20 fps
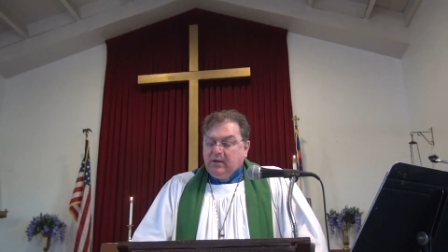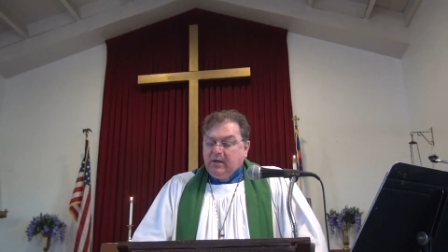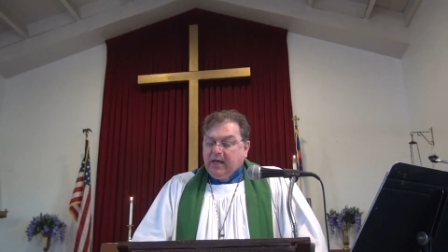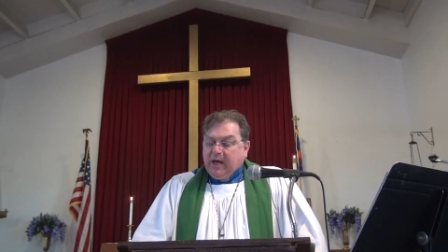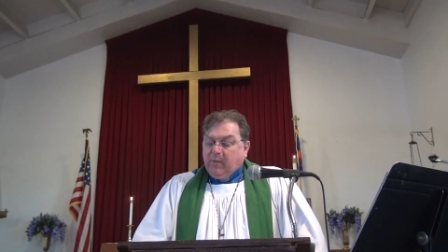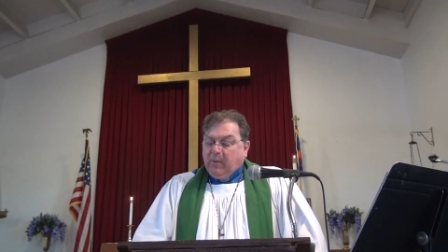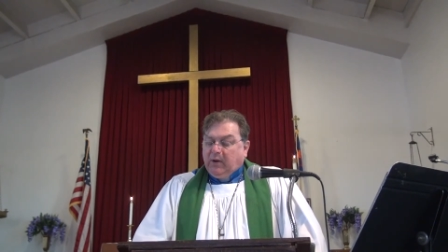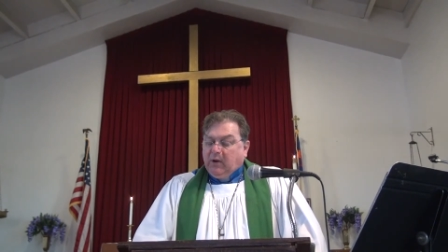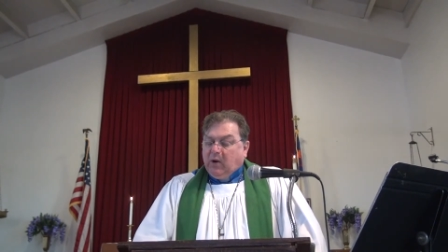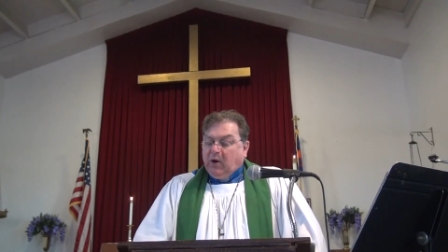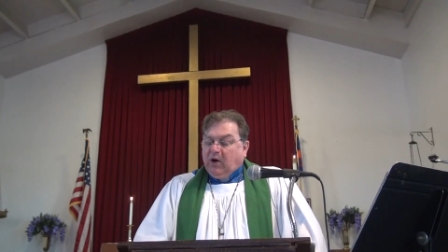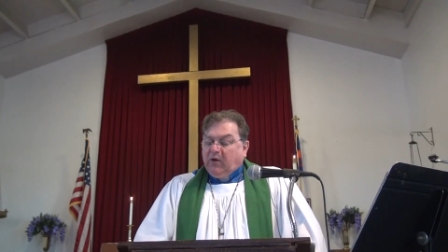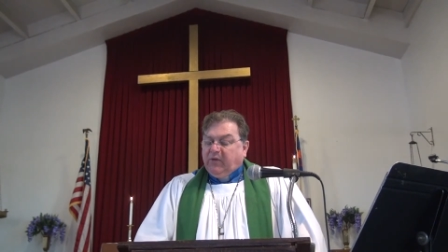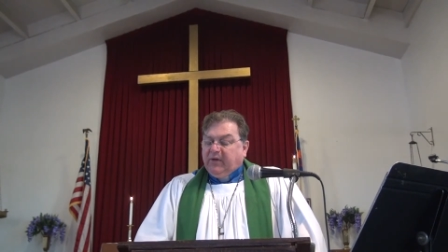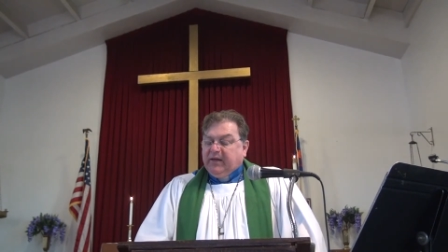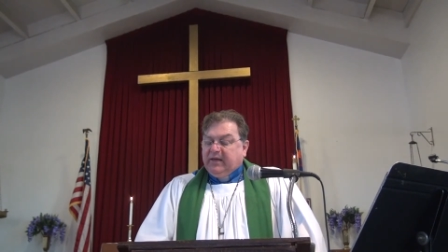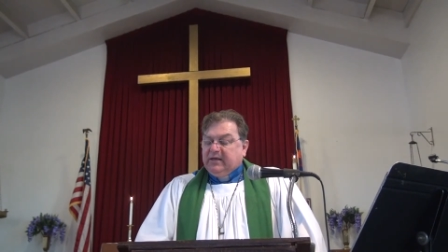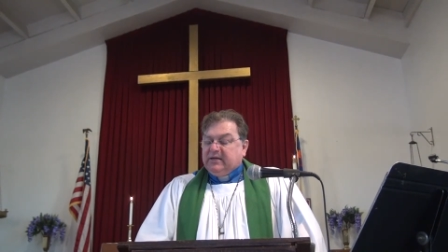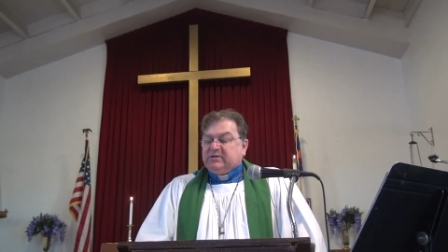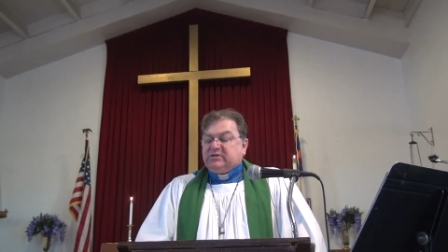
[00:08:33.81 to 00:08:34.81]
And while all
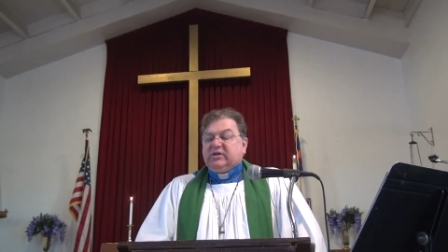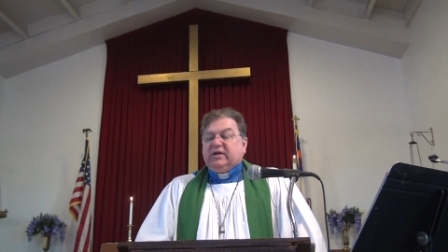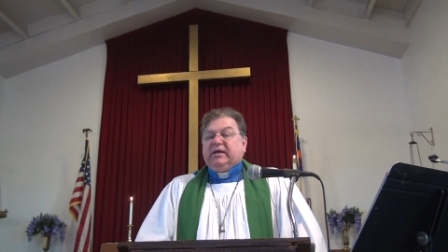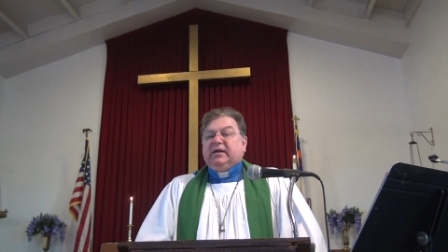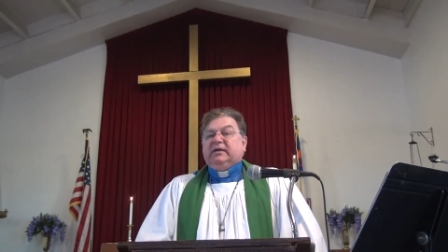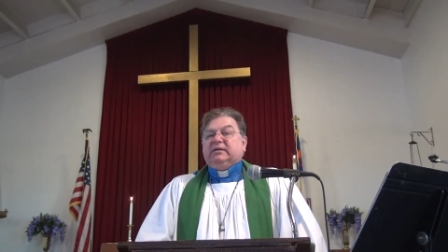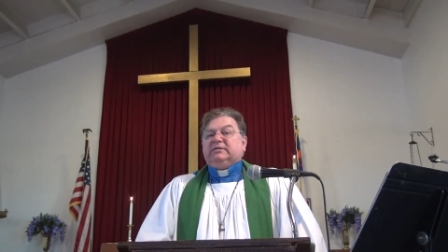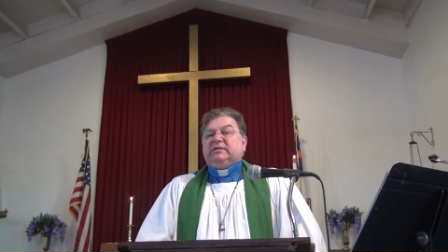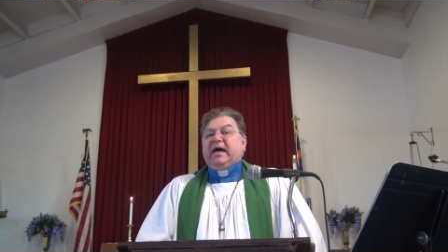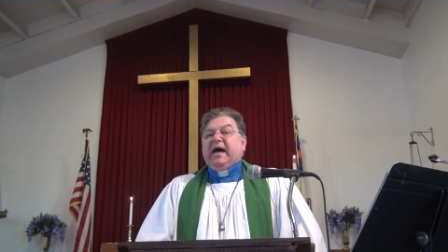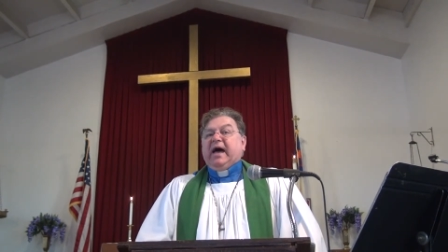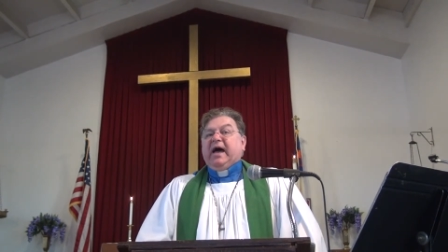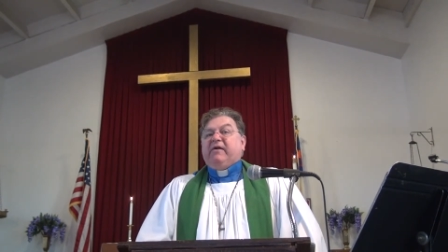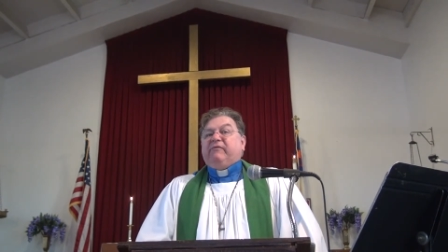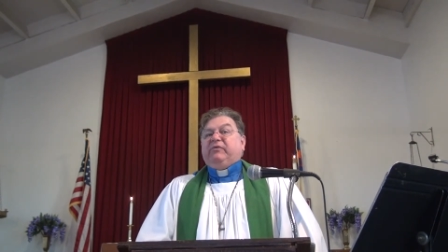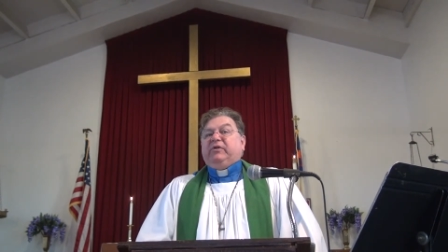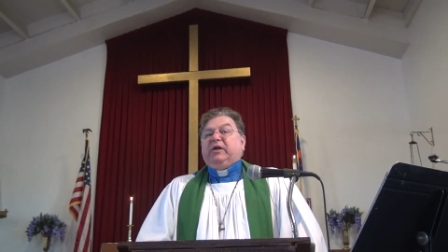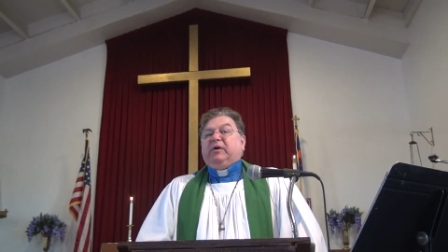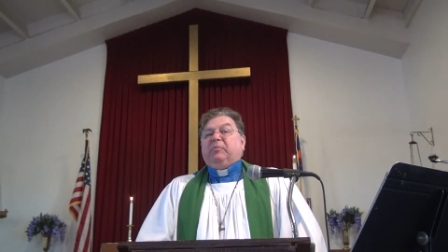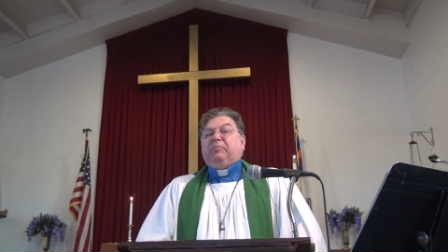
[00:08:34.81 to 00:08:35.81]
these things
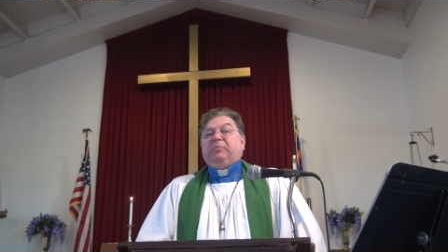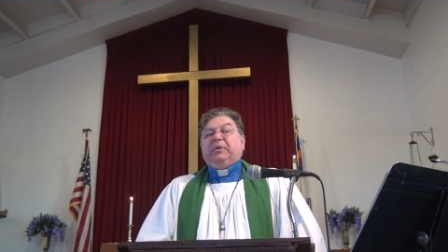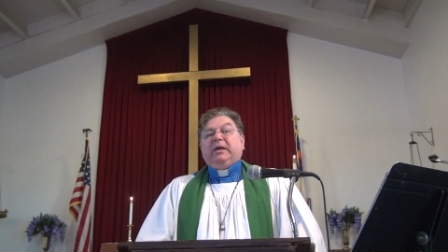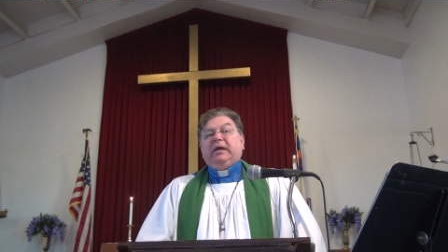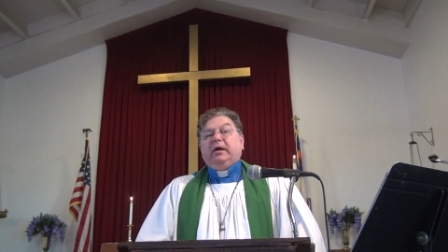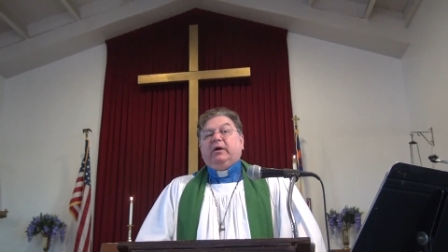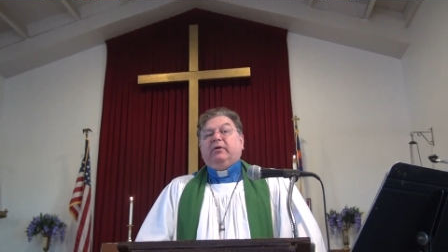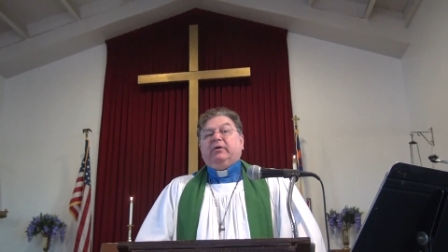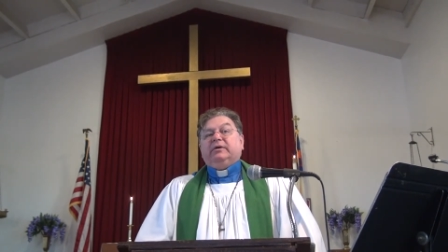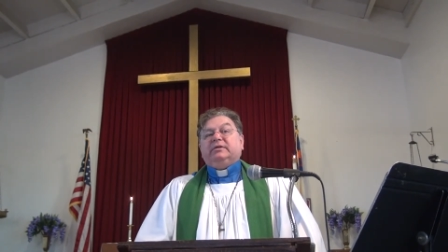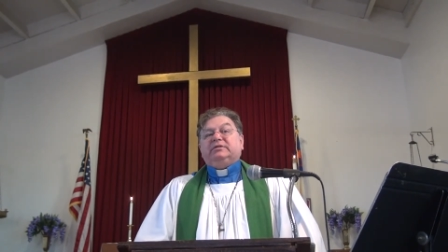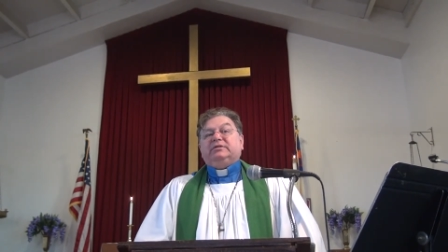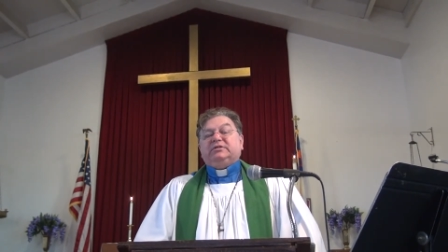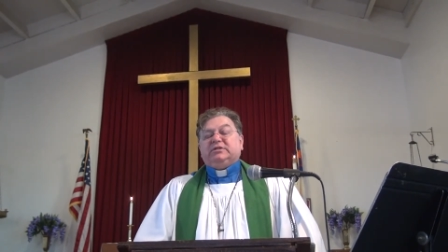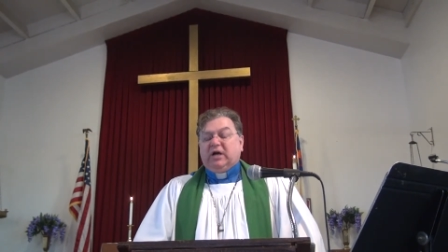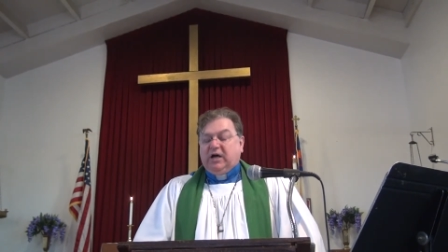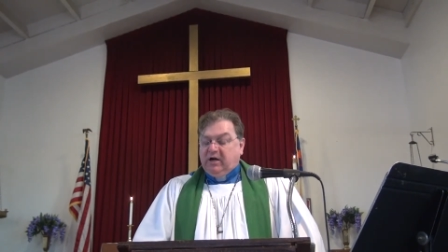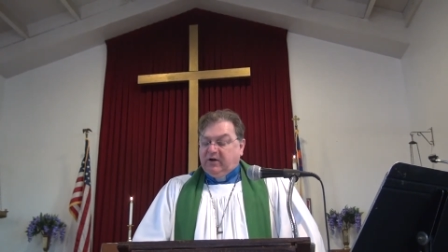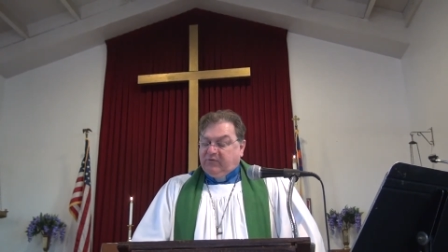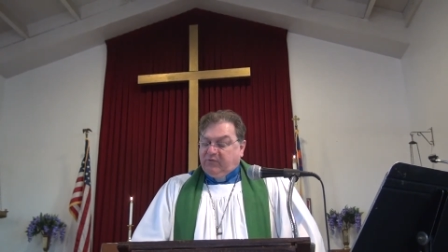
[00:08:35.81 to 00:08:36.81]
have the
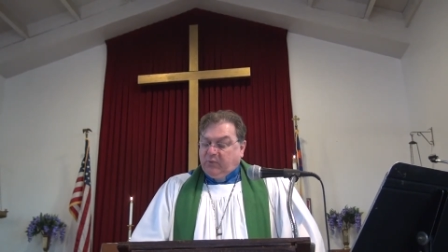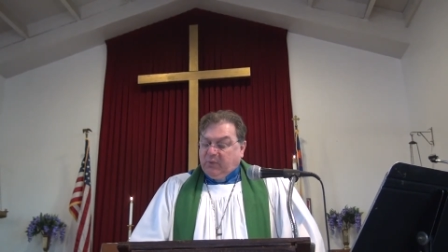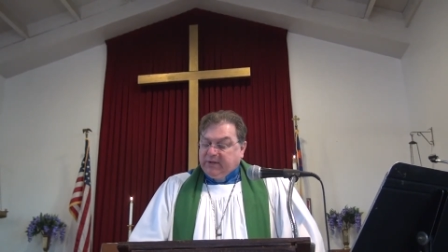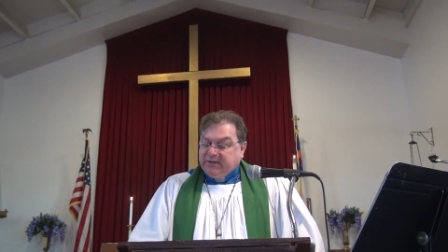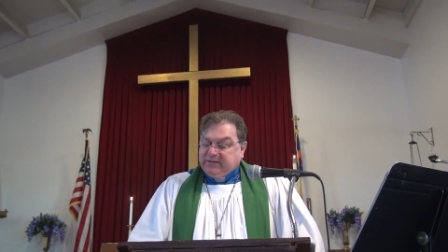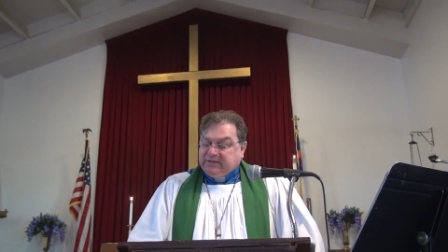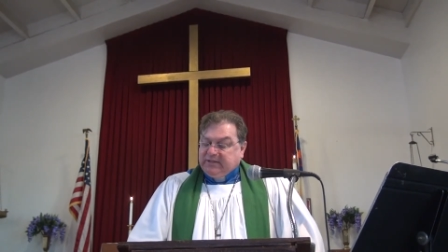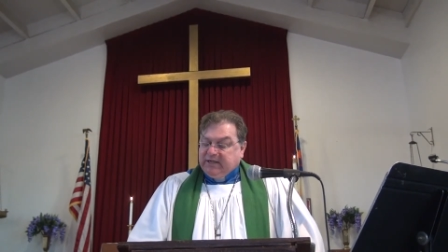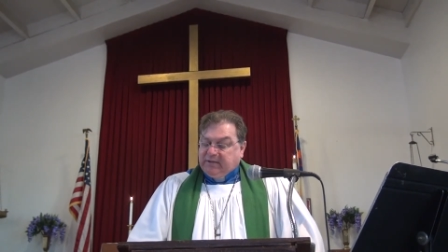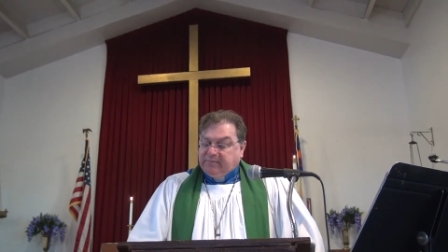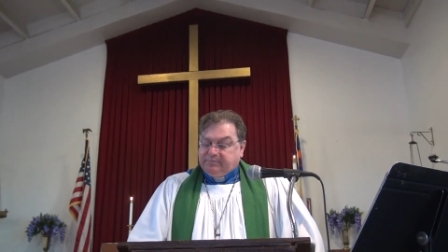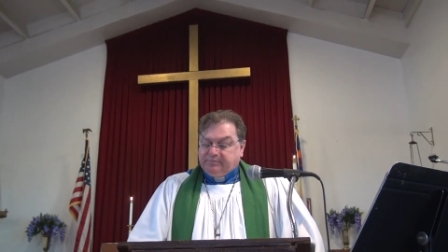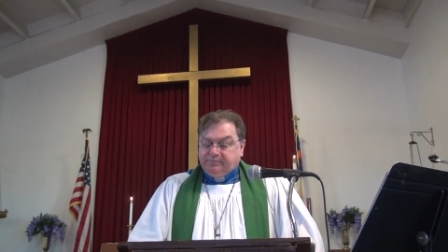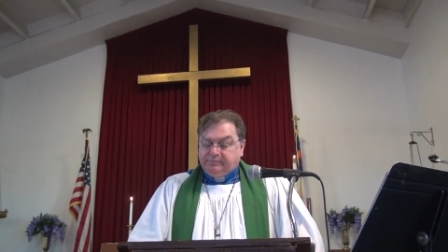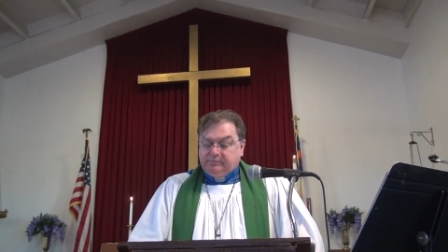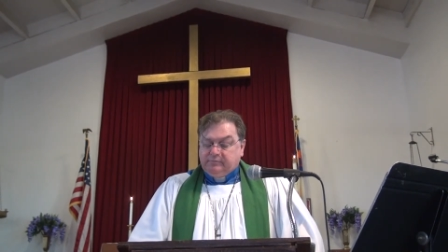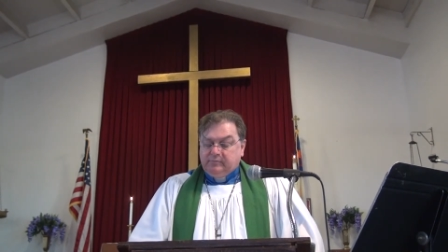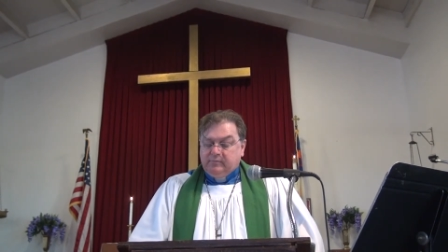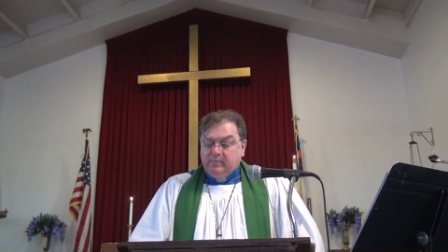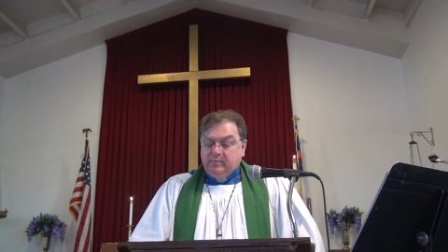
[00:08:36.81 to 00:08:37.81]
appearance of wisdom